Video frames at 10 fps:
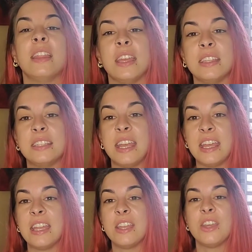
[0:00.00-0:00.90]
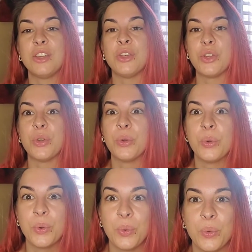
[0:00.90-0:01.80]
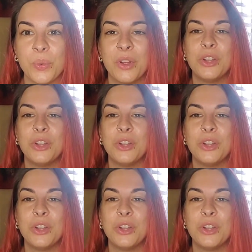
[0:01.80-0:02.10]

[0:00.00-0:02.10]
it's in you.